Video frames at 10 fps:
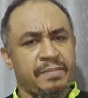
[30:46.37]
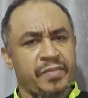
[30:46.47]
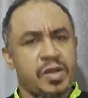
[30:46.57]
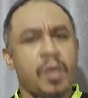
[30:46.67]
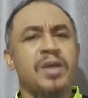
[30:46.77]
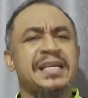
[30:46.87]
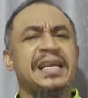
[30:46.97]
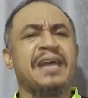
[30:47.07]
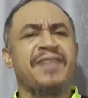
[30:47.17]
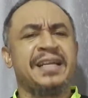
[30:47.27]
Someone said
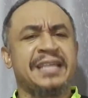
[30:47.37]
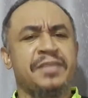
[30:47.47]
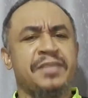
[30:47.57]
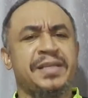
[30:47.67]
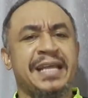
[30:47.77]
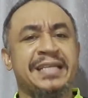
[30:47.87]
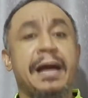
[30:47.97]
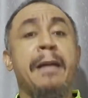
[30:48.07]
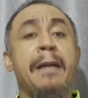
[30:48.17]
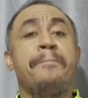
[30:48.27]
Afghanistan is better than
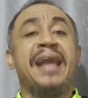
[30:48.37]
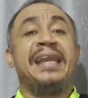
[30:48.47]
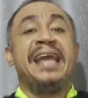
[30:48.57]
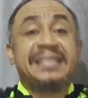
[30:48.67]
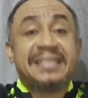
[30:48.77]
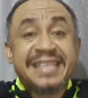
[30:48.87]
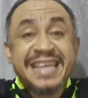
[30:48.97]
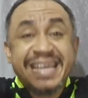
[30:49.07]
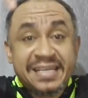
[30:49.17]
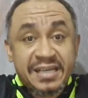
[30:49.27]
Nigeria.
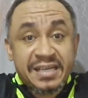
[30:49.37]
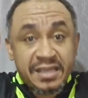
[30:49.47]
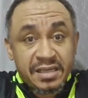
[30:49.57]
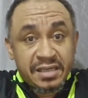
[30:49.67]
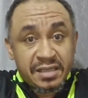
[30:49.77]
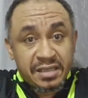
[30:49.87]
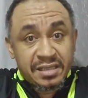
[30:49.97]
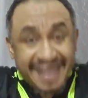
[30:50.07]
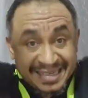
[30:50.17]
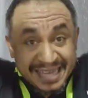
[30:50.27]
Palestine,
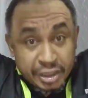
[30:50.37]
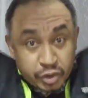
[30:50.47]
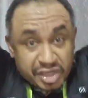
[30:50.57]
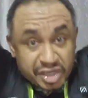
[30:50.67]
that they are shooting